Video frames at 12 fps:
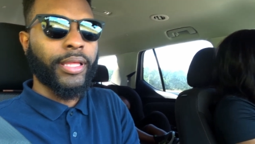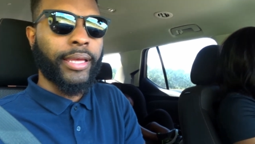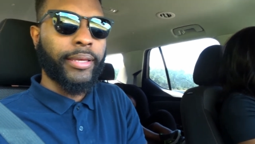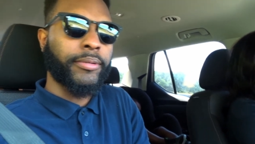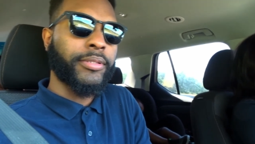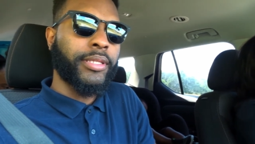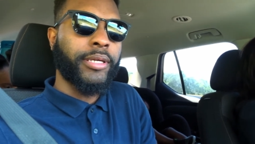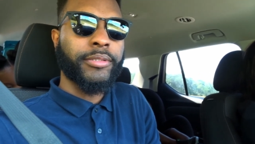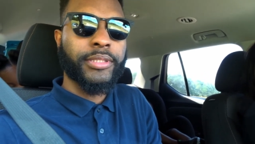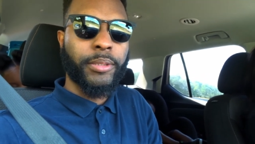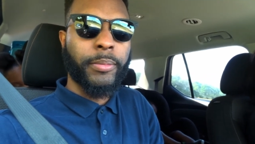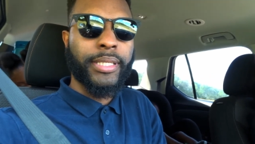Like, there were
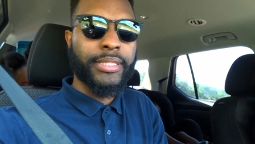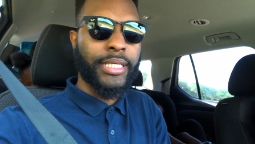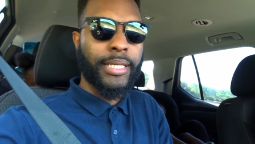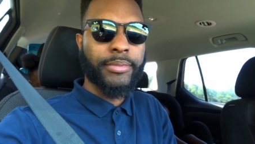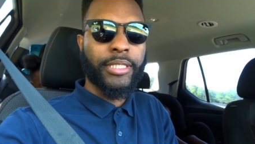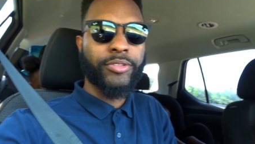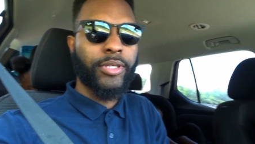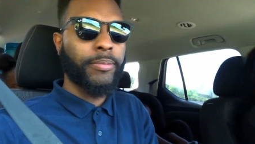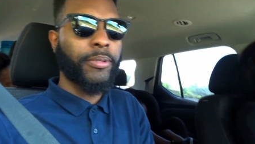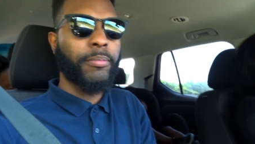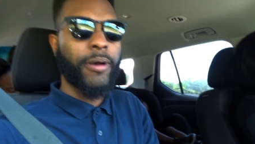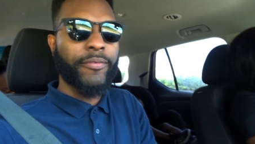so many times I dropped
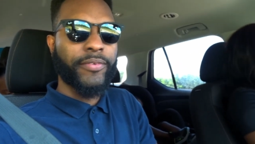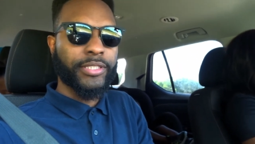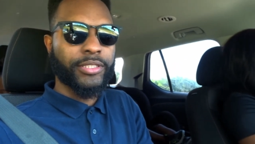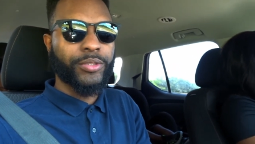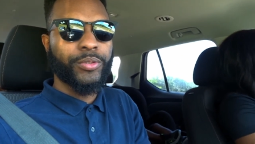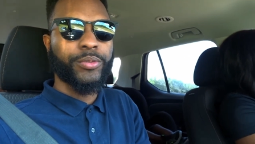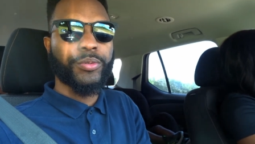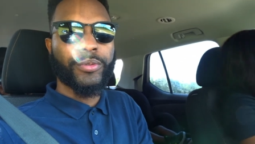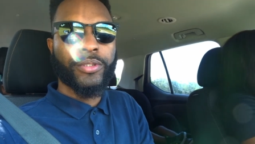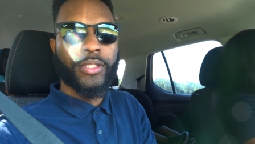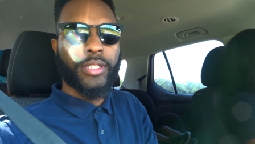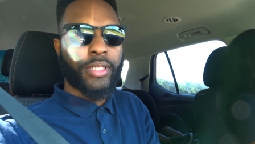them off in school
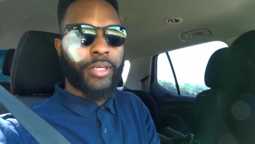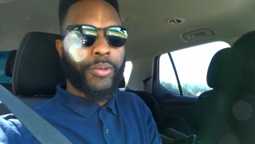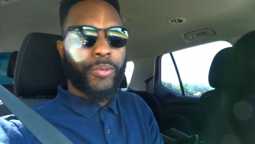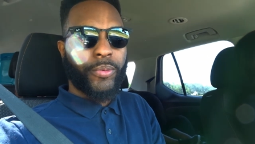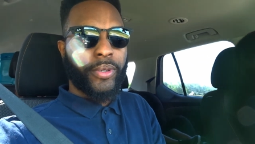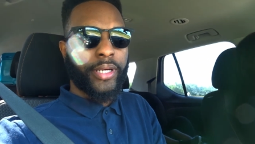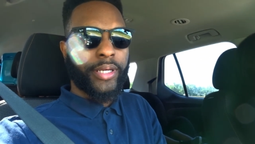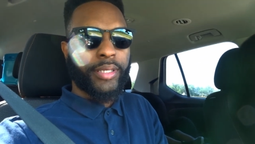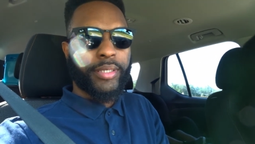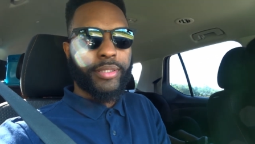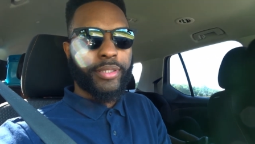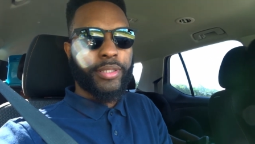
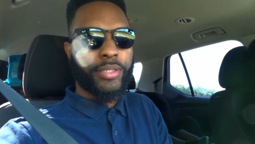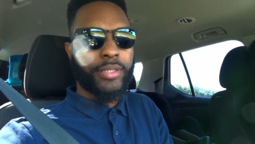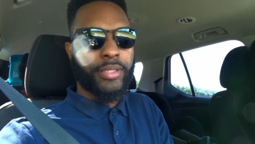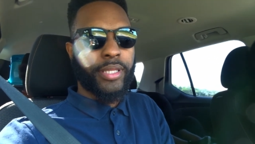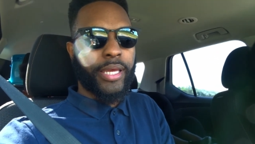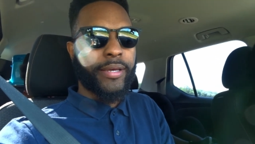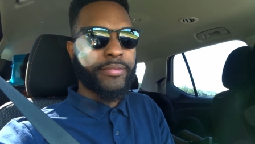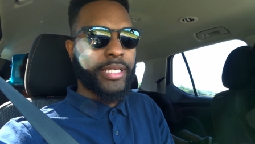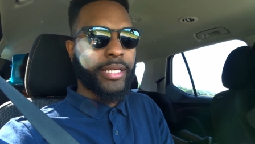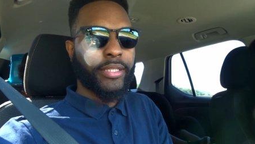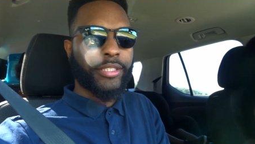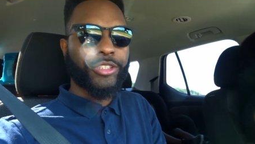where they have
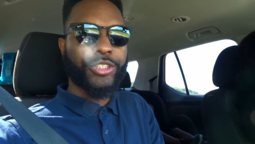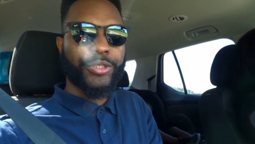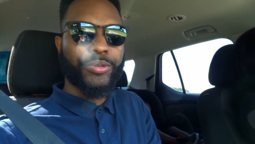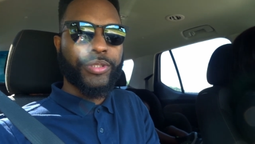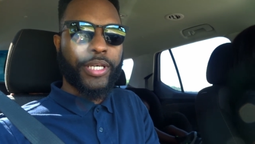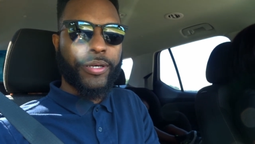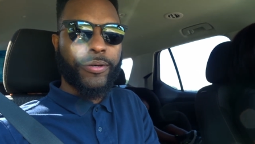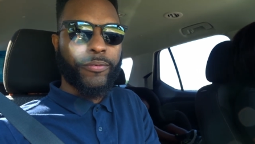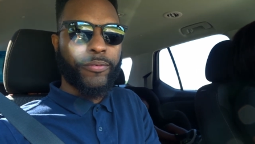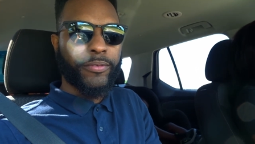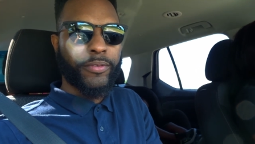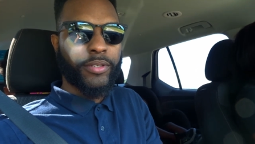taken their shoes off,
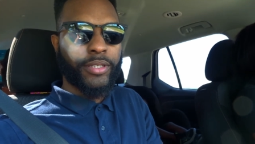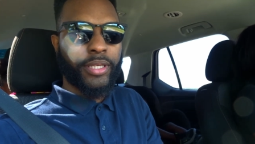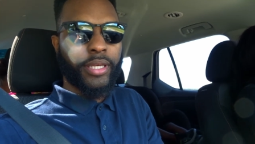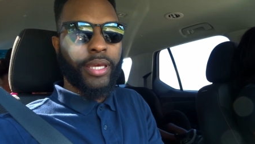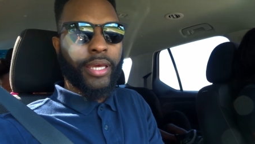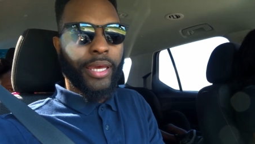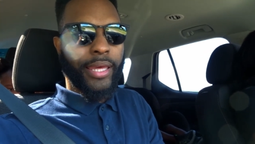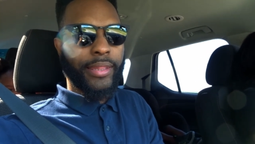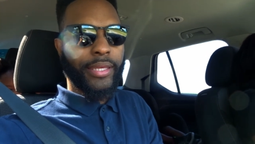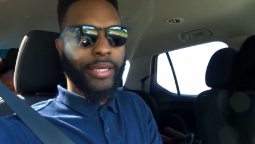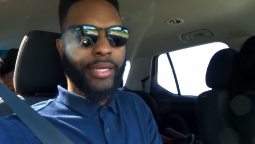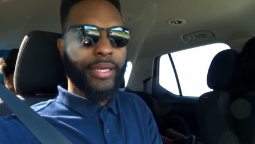and
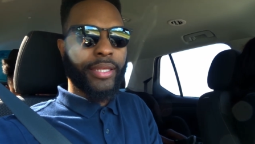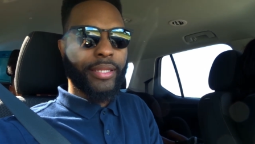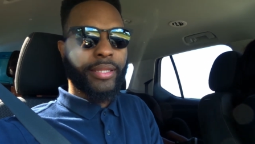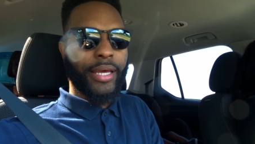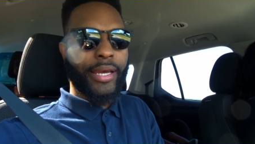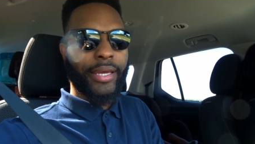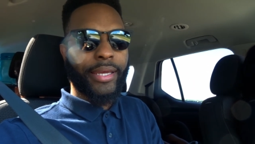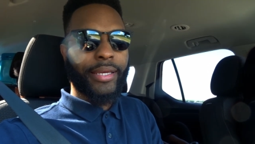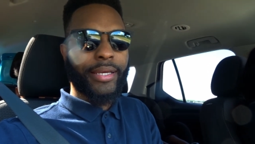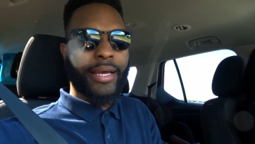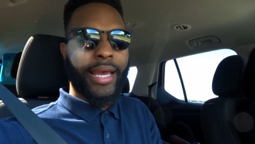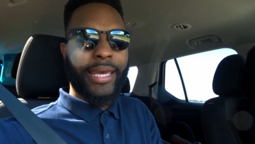then, like,
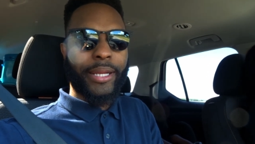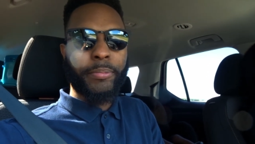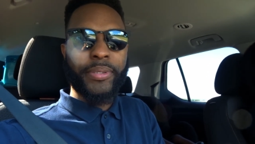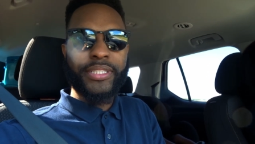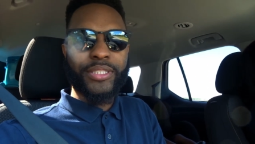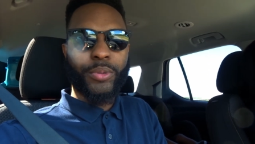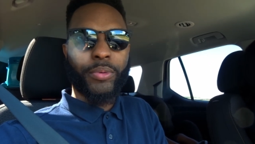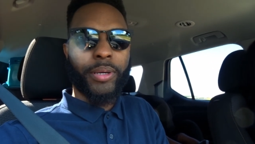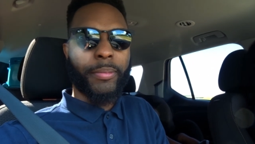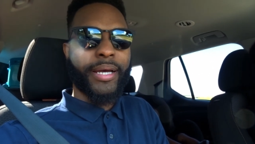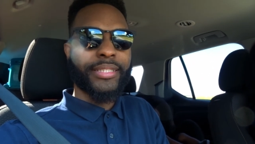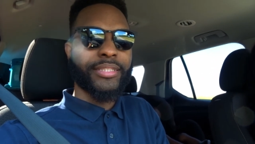I had to be somewhere
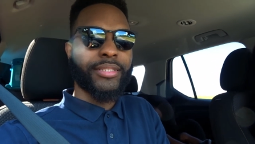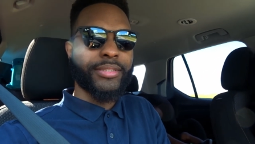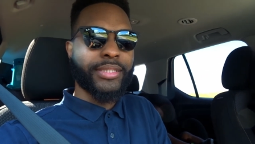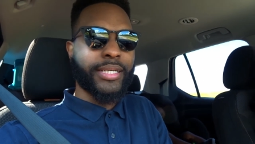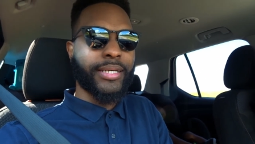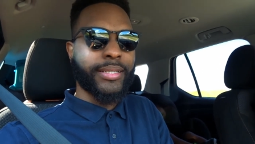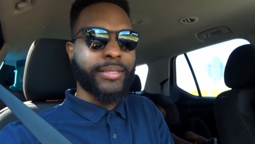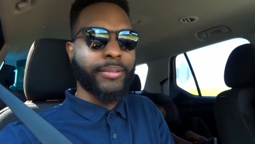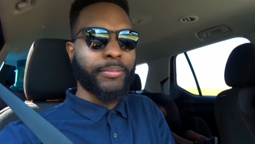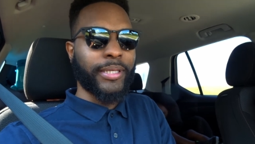by a certain time.